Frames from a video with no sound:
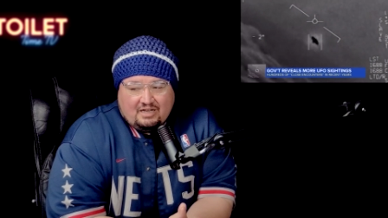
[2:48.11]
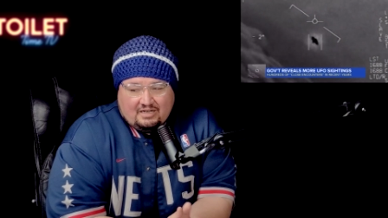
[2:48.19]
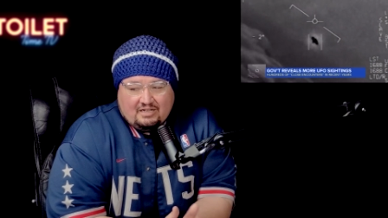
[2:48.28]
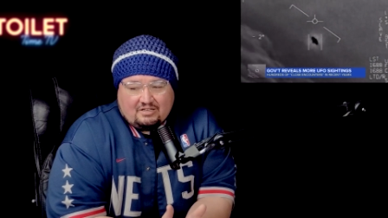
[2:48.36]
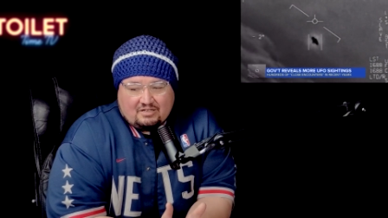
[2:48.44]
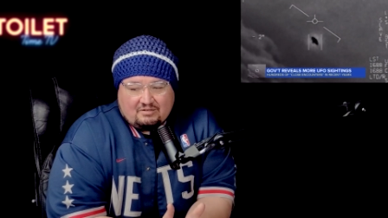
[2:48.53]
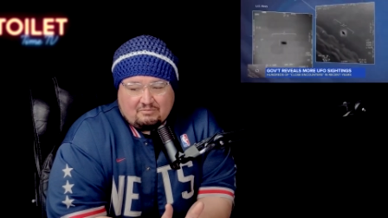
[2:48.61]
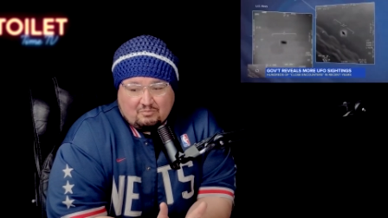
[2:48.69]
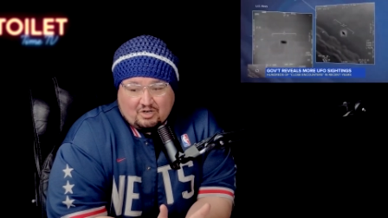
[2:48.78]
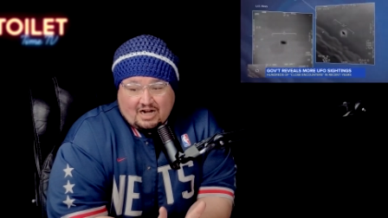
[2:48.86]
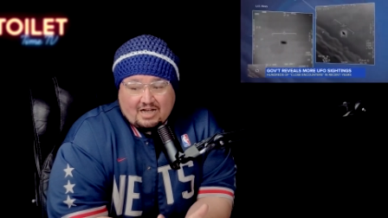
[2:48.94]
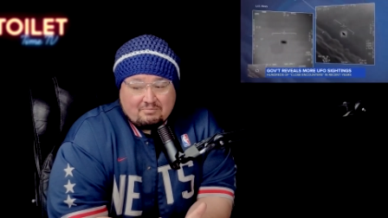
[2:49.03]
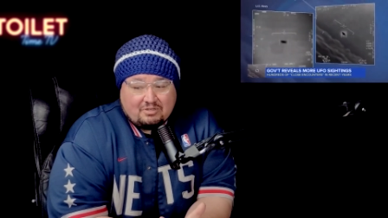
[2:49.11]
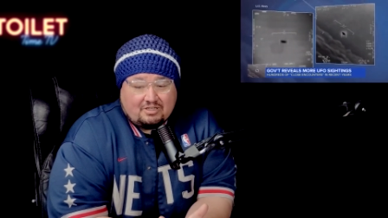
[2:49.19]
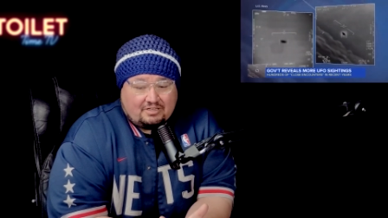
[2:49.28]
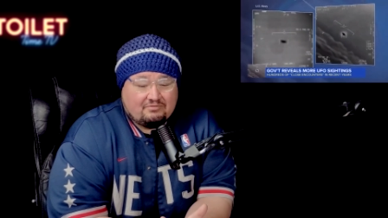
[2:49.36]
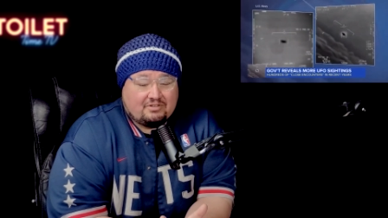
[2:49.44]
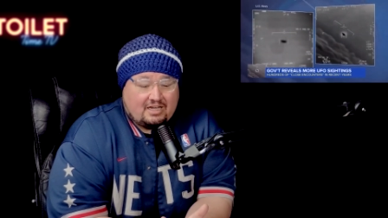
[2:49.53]
And it's what I
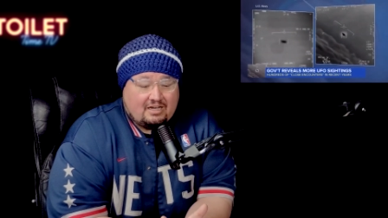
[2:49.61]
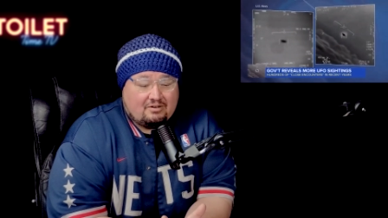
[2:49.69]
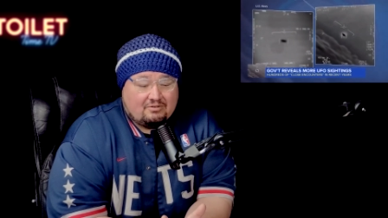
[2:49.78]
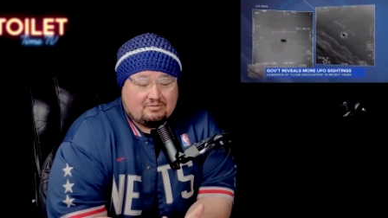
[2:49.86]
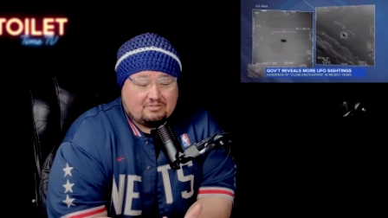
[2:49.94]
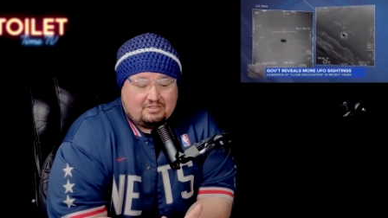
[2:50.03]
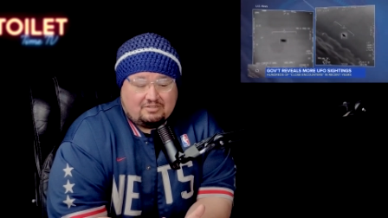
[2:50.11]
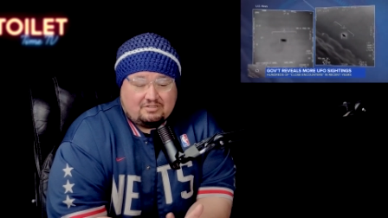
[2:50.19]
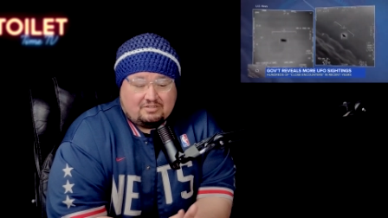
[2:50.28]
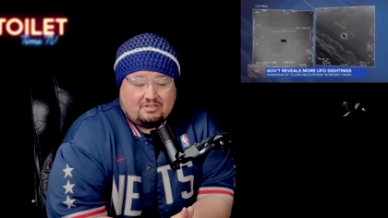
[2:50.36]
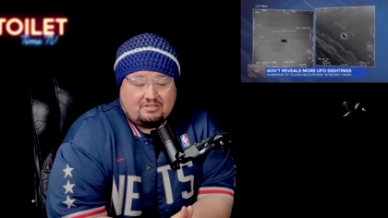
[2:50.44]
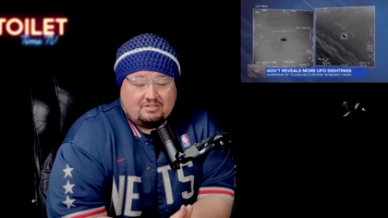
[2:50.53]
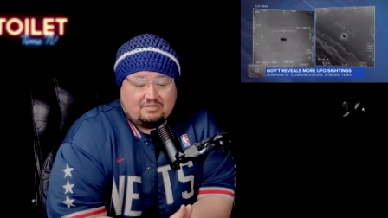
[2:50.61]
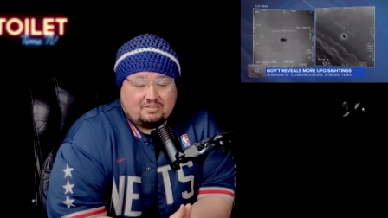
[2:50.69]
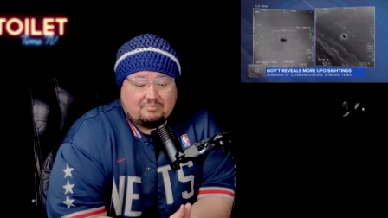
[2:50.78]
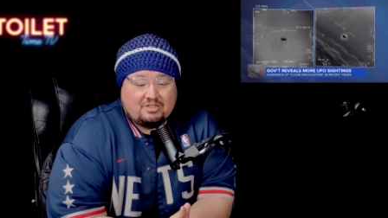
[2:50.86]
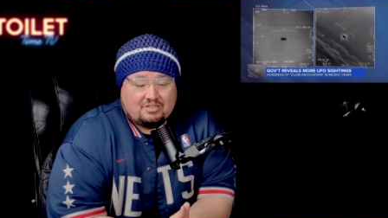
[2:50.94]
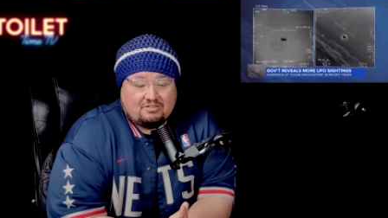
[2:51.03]
believe now, since this
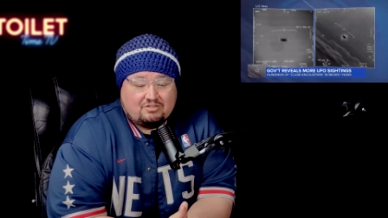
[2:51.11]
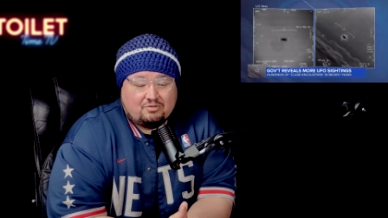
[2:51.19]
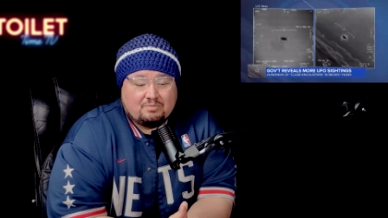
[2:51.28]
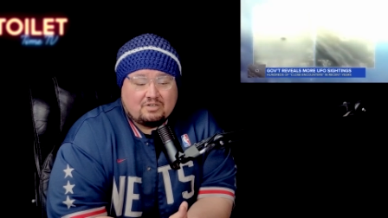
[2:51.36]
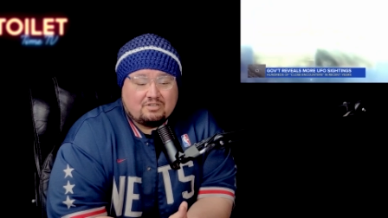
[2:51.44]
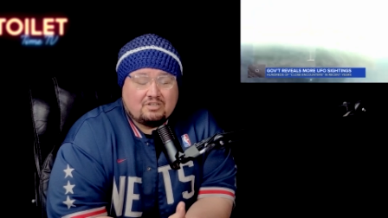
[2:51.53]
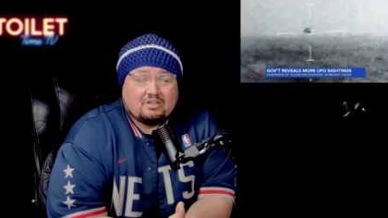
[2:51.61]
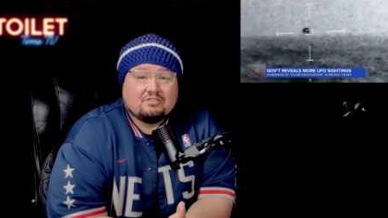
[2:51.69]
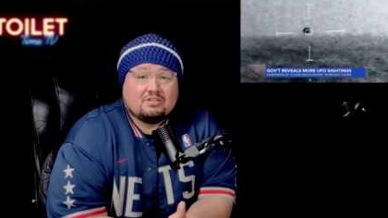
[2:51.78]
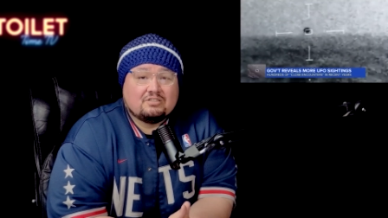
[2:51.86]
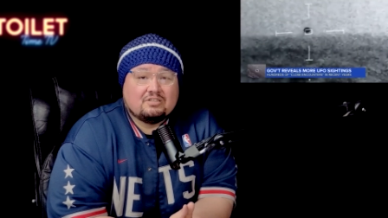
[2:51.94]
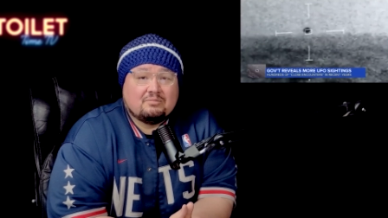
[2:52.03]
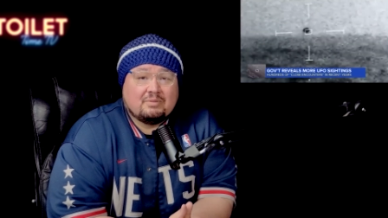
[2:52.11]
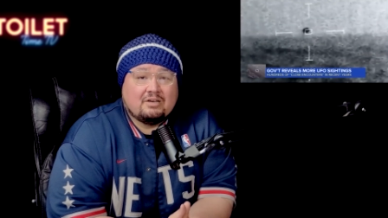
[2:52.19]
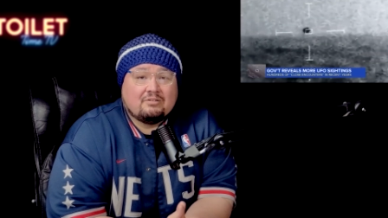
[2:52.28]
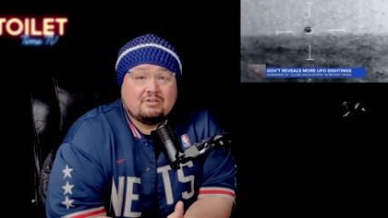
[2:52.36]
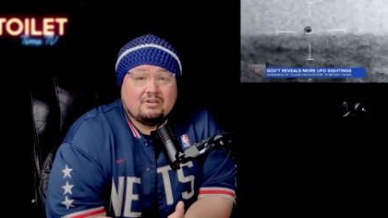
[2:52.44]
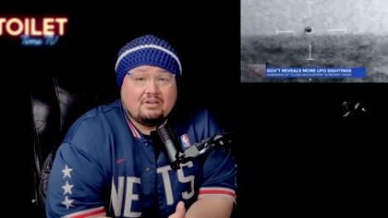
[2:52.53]
superconductor has come
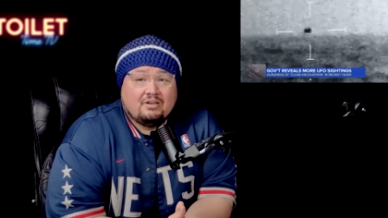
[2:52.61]
out,